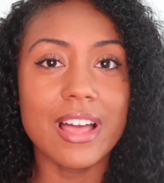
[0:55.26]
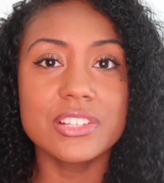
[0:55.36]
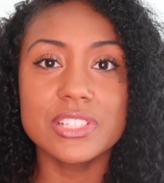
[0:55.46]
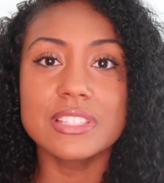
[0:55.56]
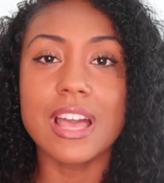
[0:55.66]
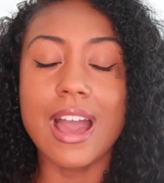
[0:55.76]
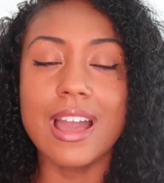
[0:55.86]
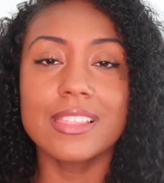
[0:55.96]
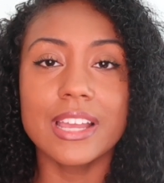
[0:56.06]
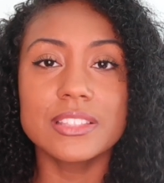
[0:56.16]
lashes,
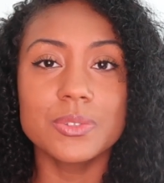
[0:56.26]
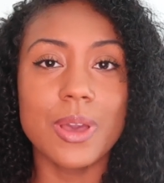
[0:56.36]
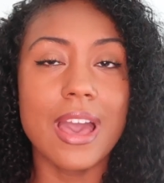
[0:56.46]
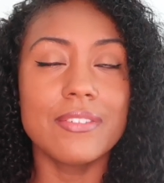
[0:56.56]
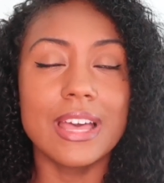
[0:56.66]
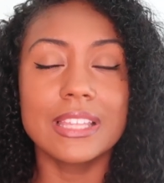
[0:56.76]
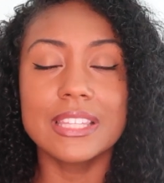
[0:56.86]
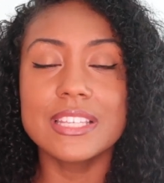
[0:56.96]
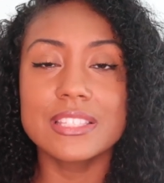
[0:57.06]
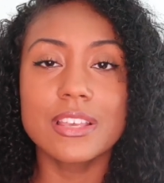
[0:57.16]
I like to have at
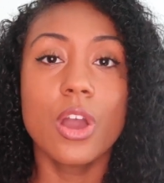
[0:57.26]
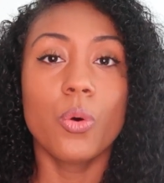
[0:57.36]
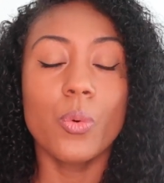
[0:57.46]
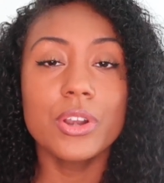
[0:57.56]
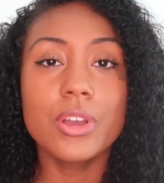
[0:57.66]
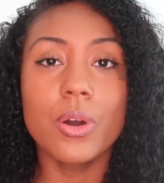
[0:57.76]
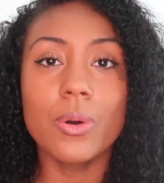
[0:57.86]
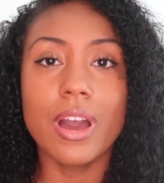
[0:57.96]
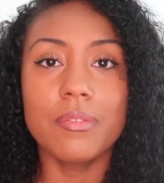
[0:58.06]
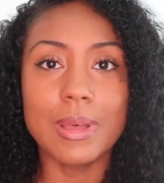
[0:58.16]
least one coat
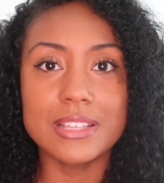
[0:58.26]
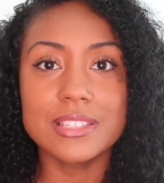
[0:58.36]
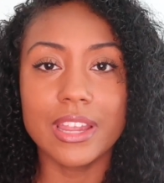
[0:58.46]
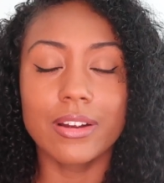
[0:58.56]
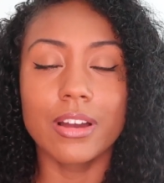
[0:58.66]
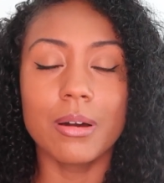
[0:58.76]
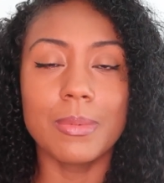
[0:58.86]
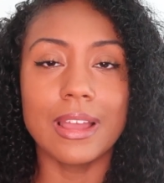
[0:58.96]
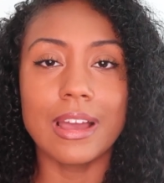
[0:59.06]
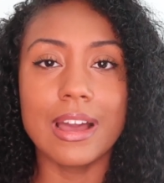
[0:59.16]
of mascara on
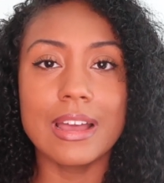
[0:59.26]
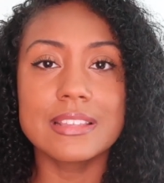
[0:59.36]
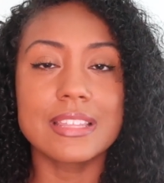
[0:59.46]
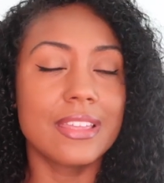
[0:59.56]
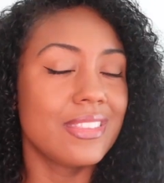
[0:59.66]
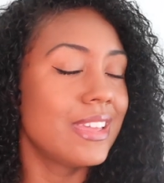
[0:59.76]
my eyes and